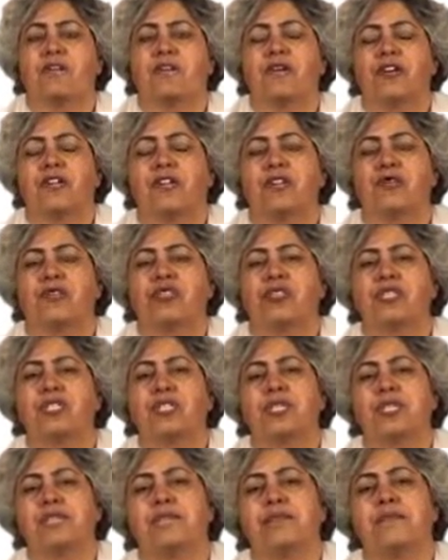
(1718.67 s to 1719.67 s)
Where you
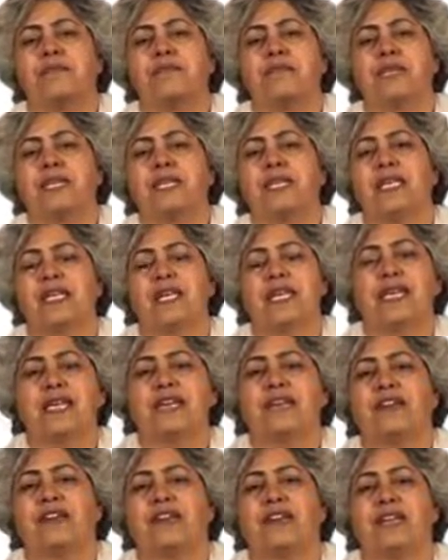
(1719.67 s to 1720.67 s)
see the meaning
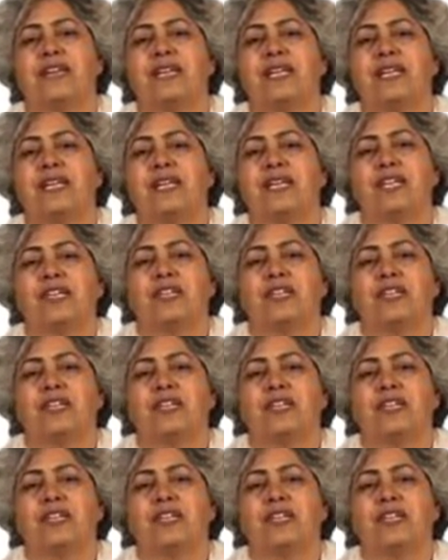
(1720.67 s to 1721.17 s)
given,